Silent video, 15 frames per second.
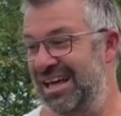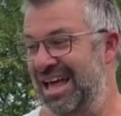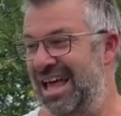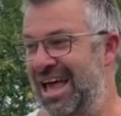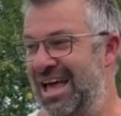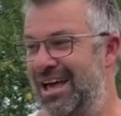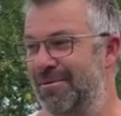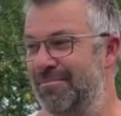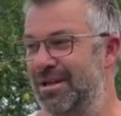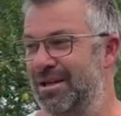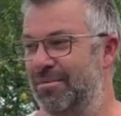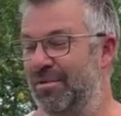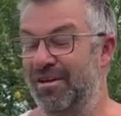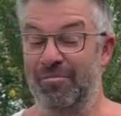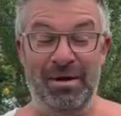But
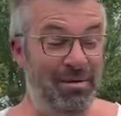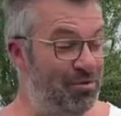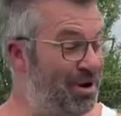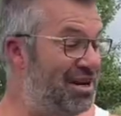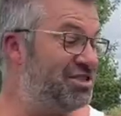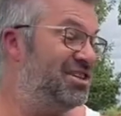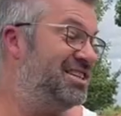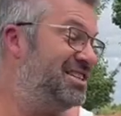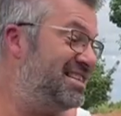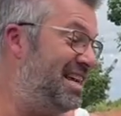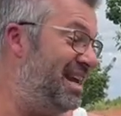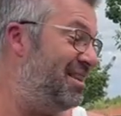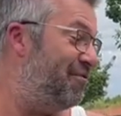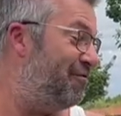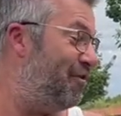if people actually see
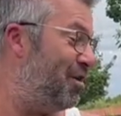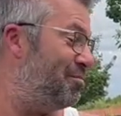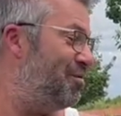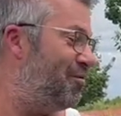the volume of